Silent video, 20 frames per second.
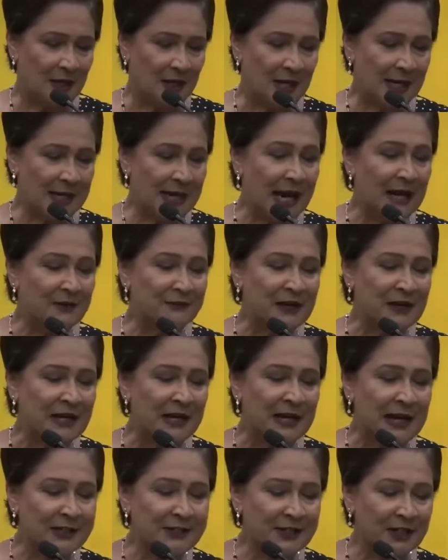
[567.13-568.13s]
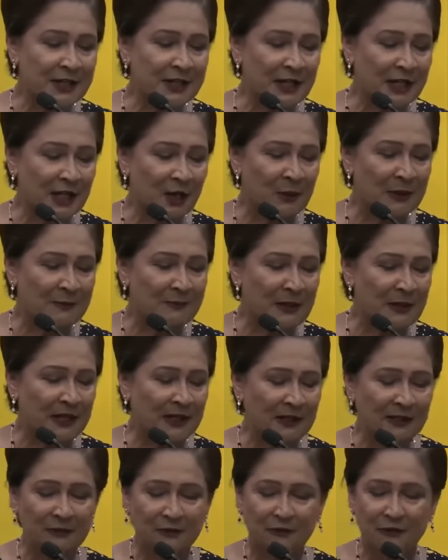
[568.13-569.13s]
I have the letter here with
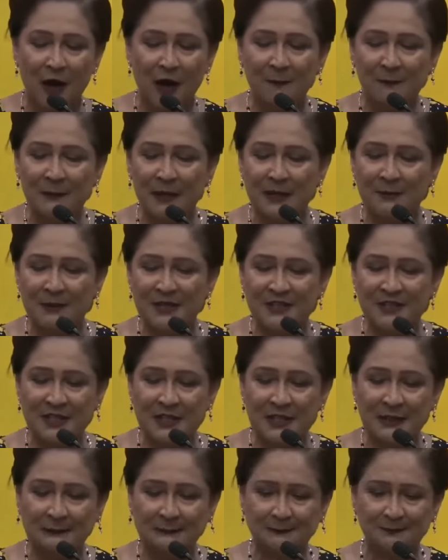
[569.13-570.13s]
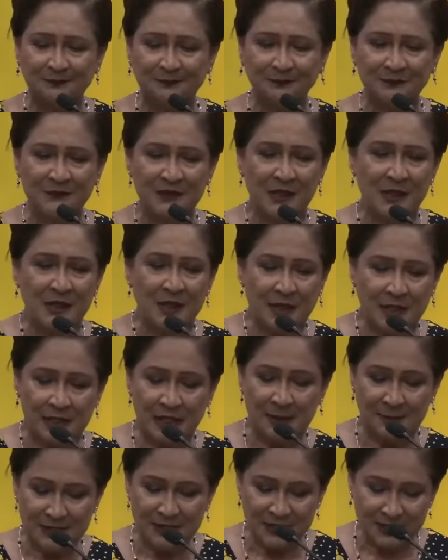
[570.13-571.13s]
me from the ABC.
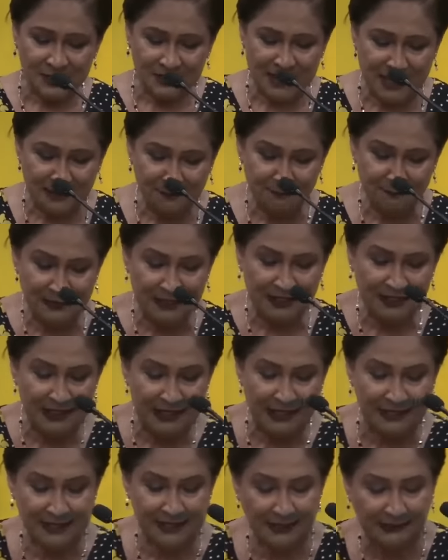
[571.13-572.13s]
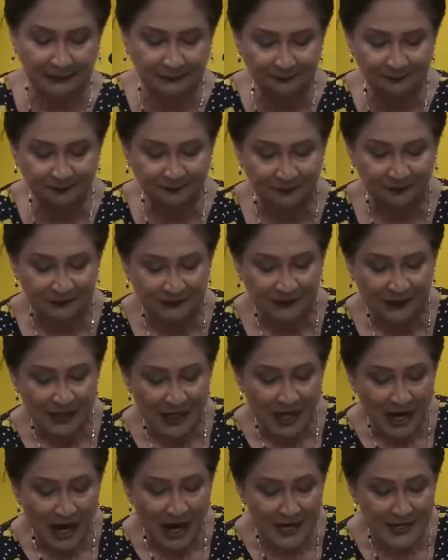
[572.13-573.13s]
The ABC sent me the letter,
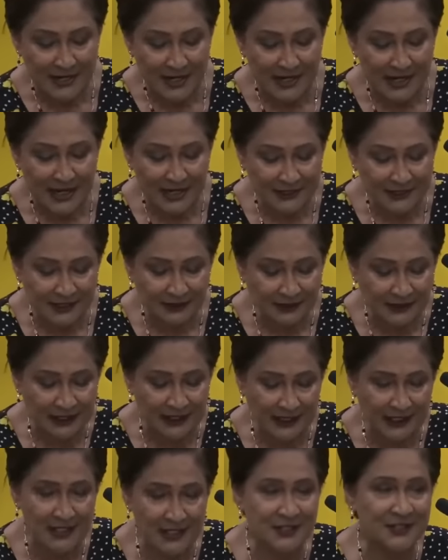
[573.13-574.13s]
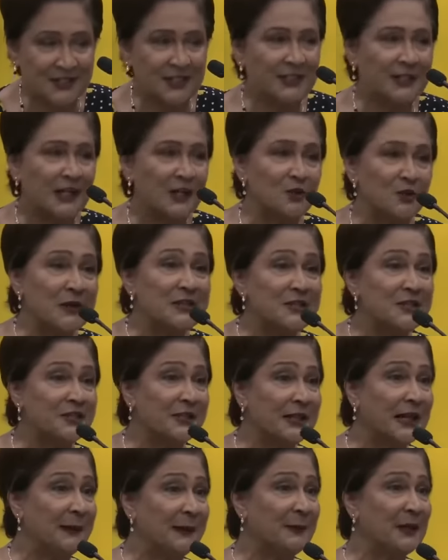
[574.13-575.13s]
and the letter clearly said I'd written
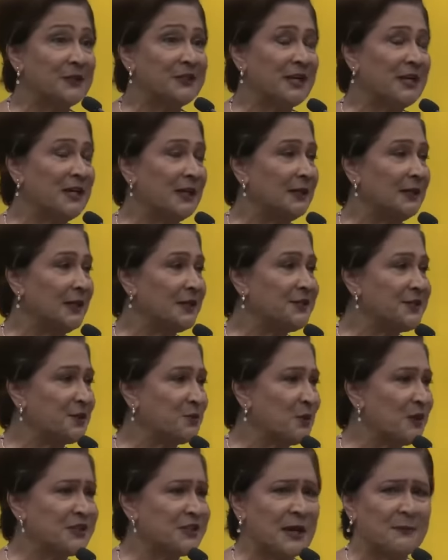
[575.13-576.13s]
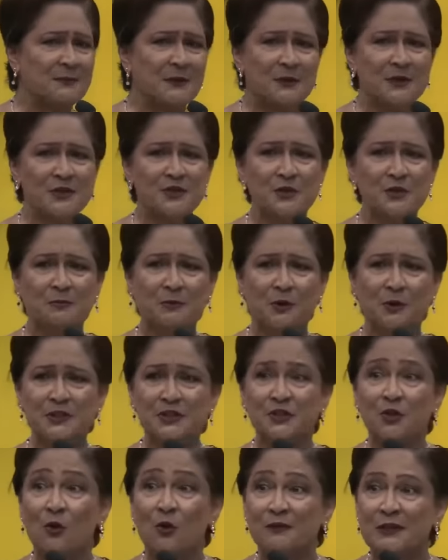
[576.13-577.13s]
to them. I said, hey, listen, what's happening with this report?
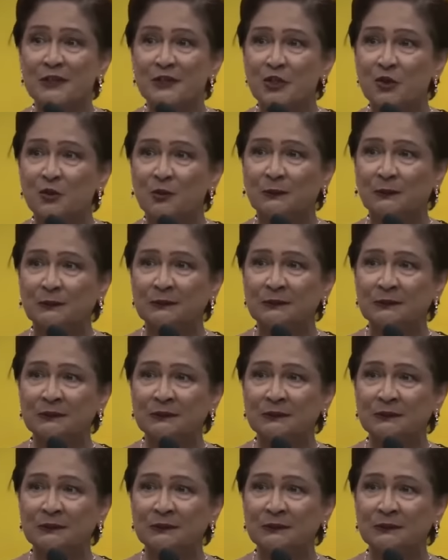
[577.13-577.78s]
It's overdue.